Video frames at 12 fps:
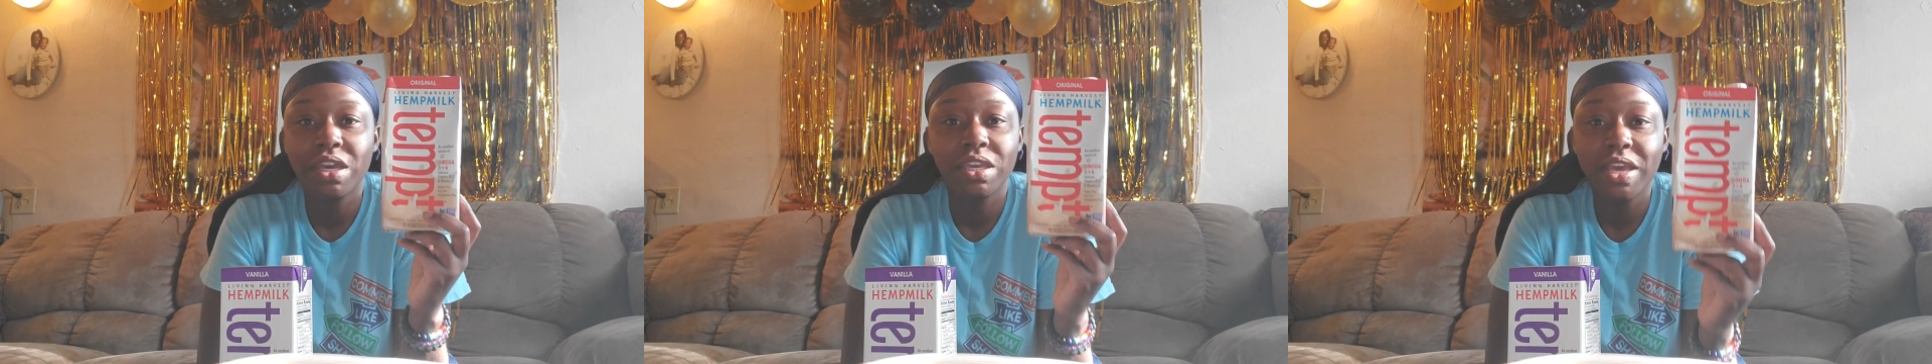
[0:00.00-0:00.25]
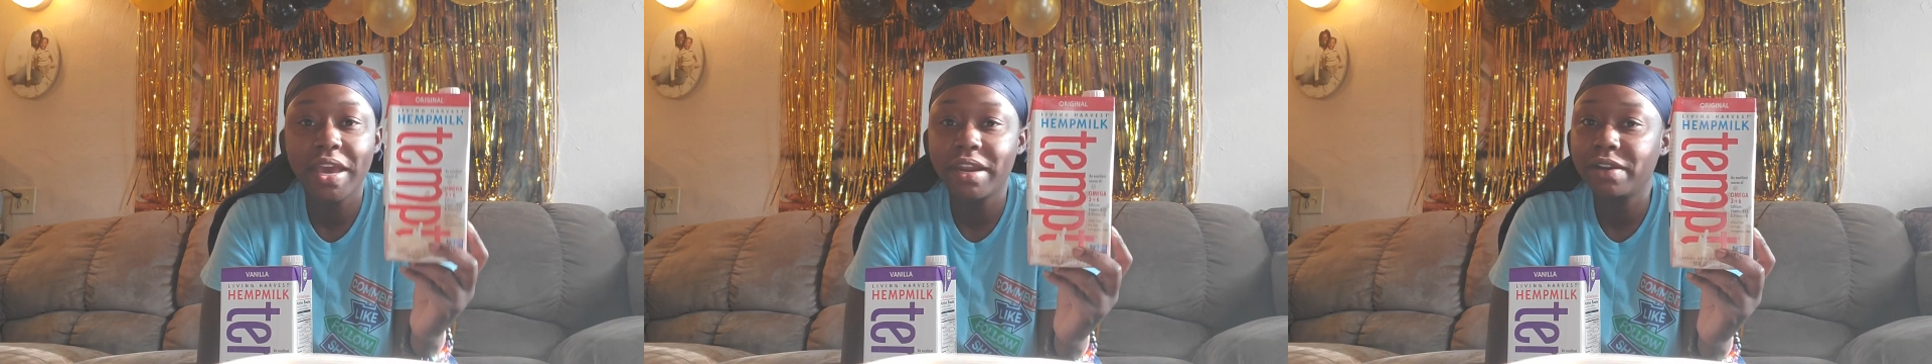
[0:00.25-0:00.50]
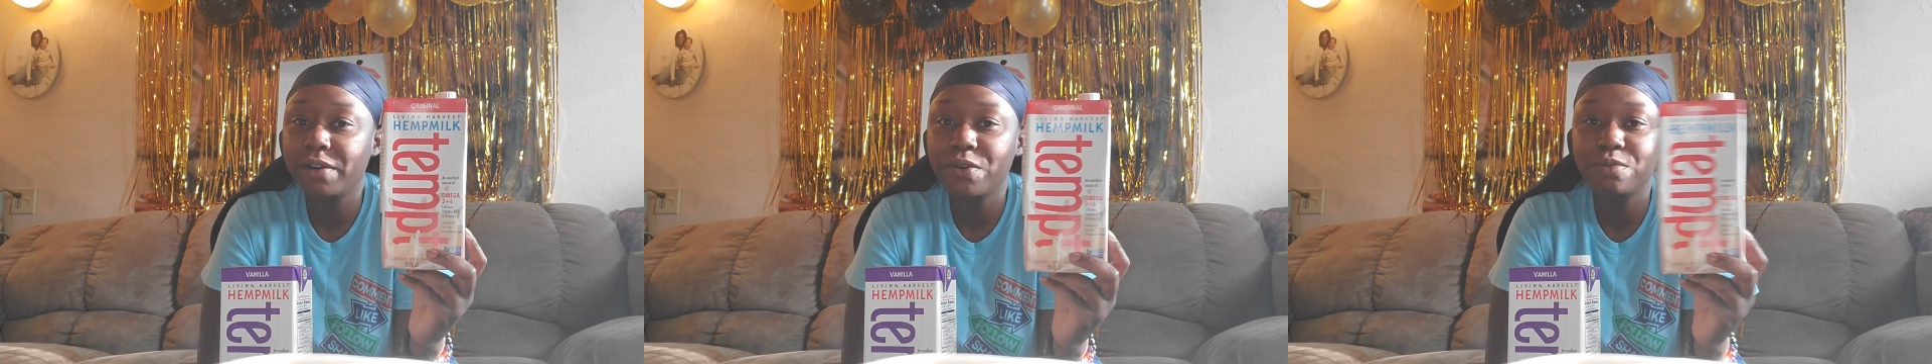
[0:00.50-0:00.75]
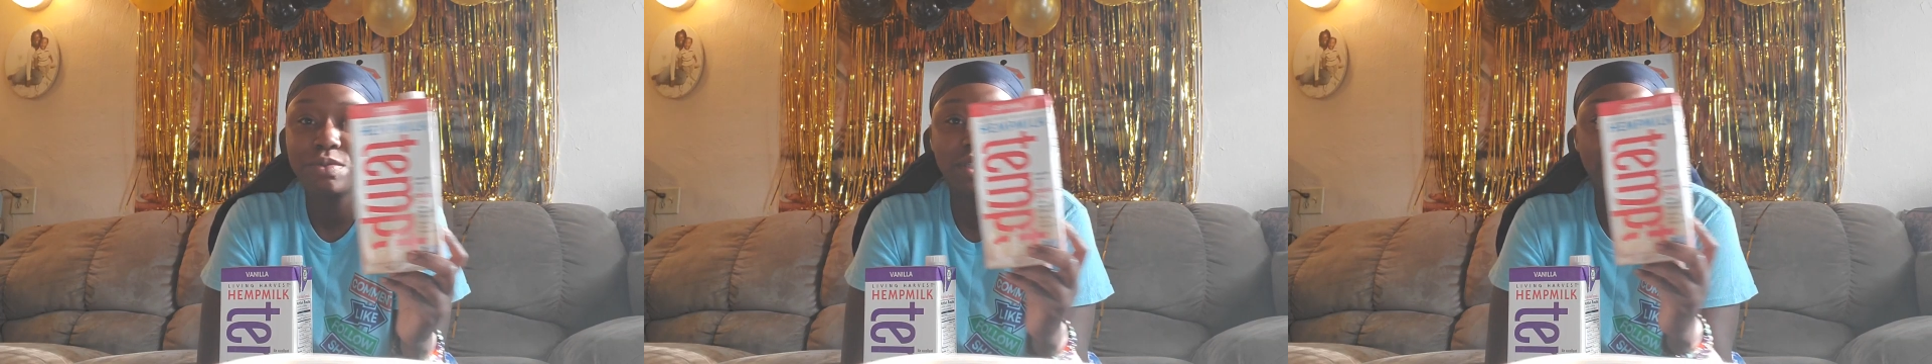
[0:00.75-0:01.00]

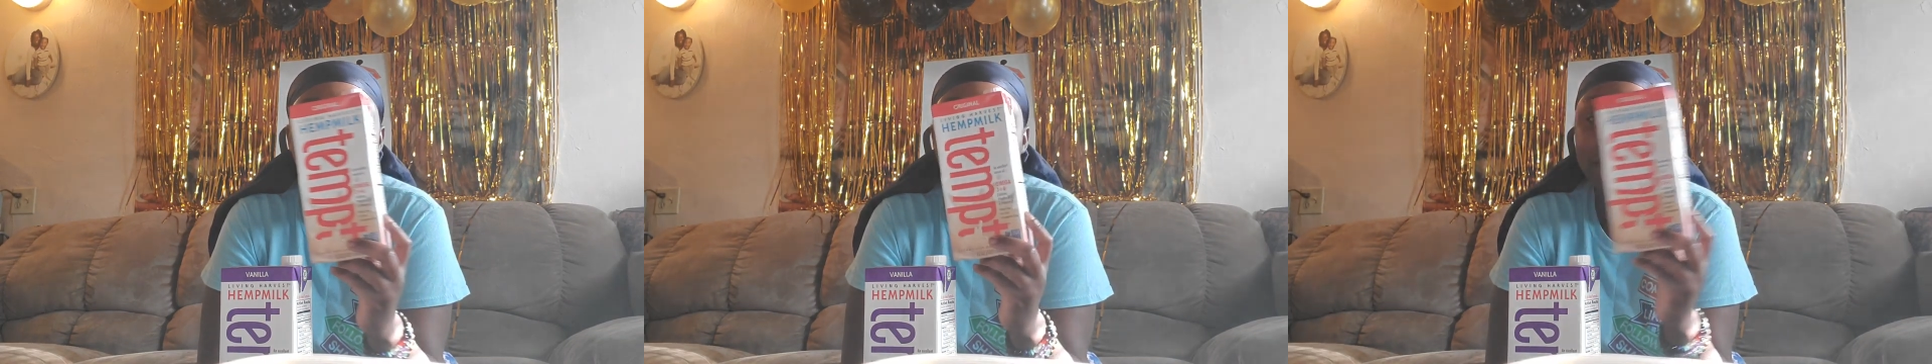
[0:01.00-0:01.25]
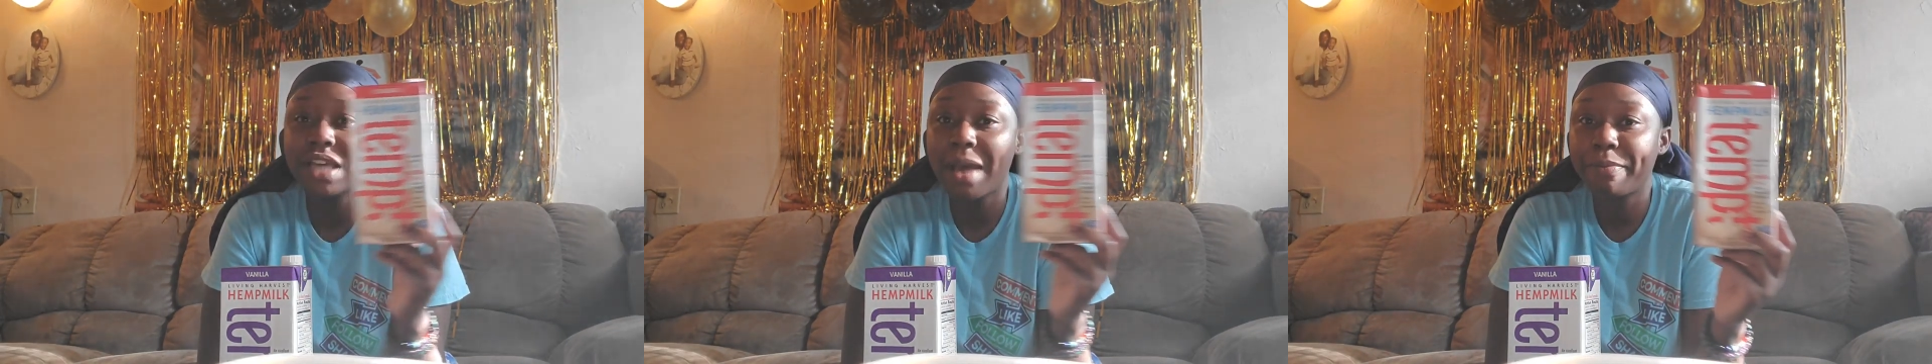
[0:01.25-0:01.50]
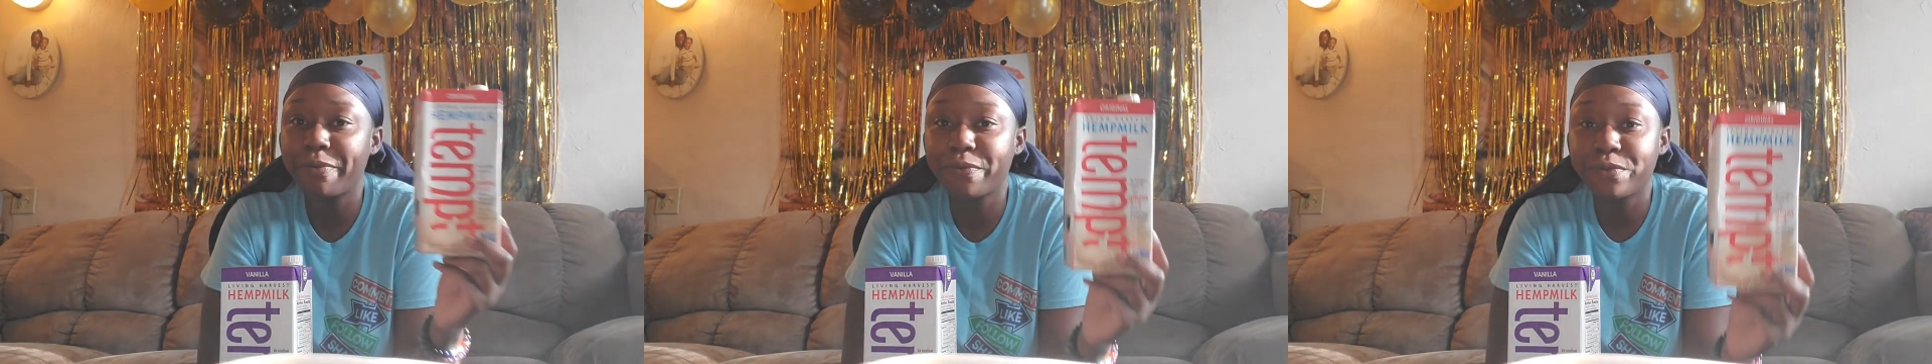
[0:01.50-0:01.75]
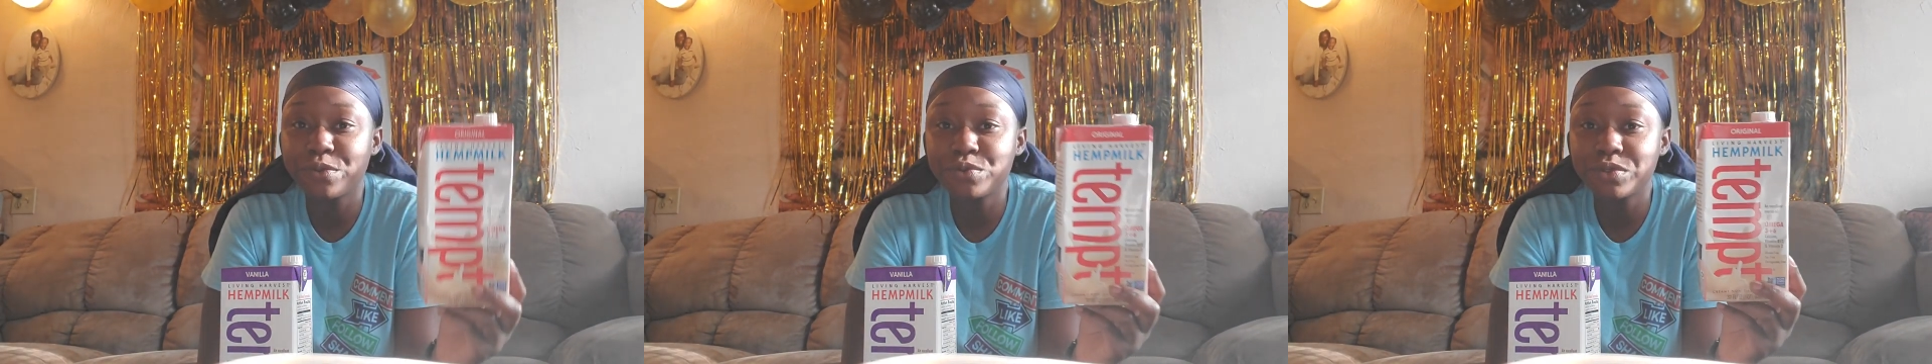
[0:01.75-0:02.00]
cantaloupes, any type of
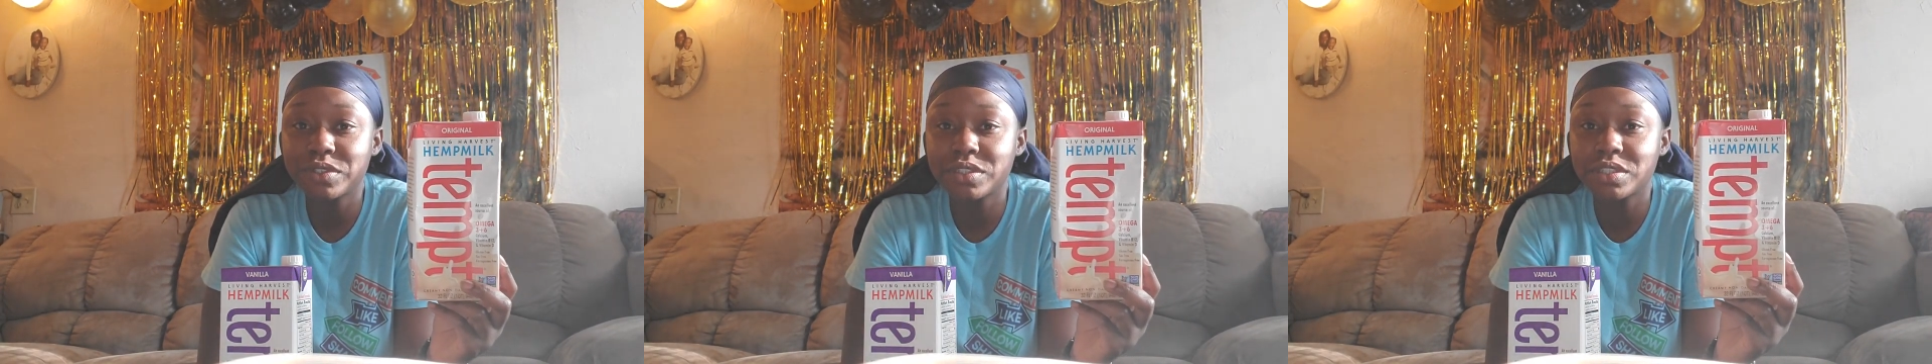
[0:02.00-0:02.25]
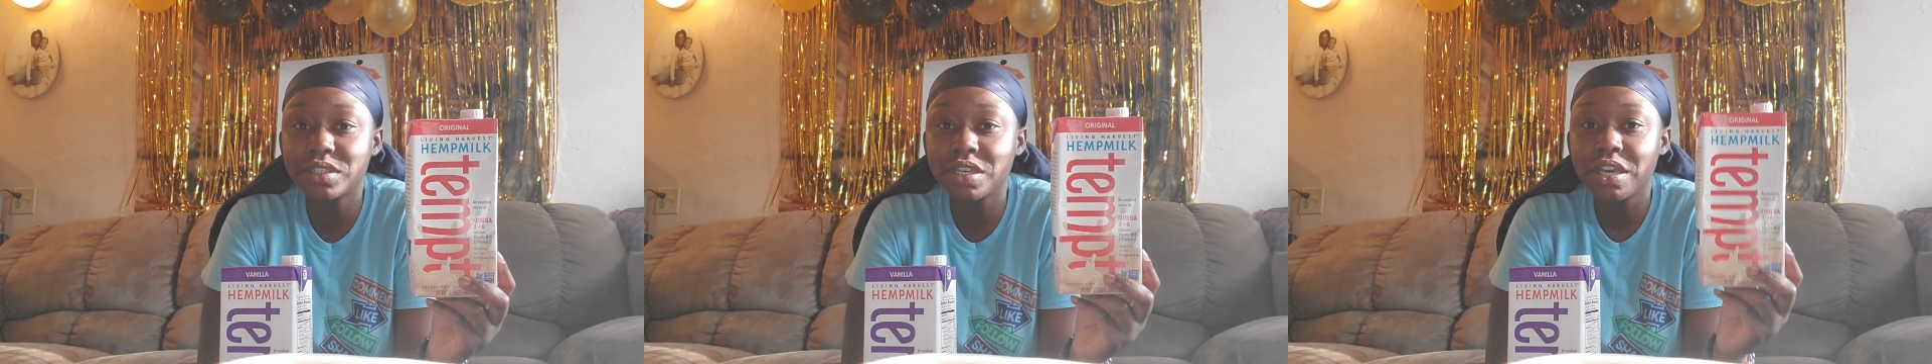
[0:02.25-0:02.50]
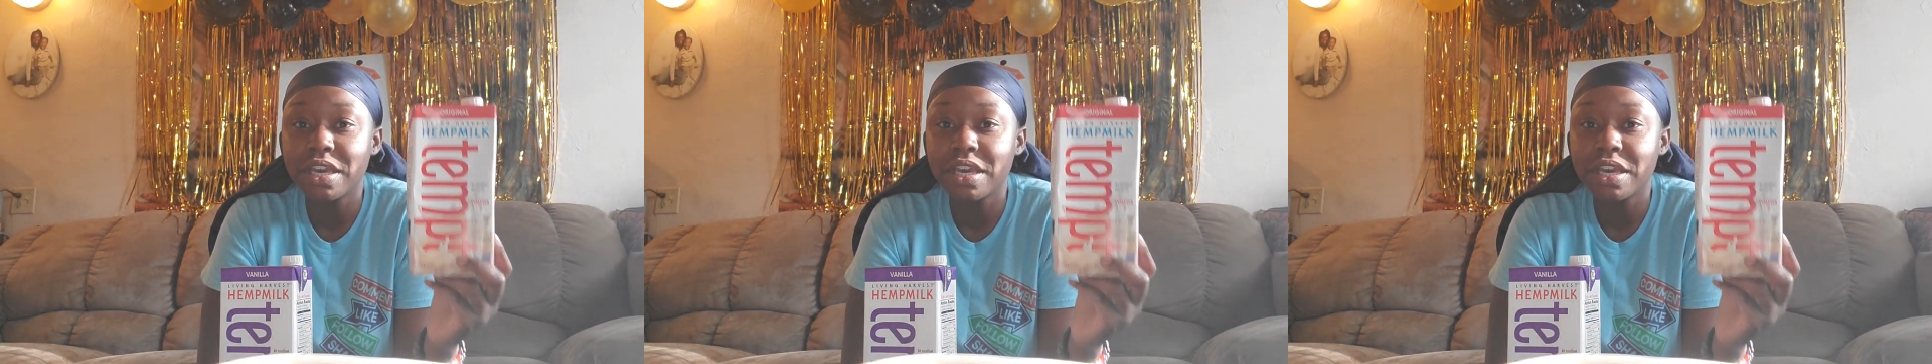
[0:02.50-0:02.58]
fruits.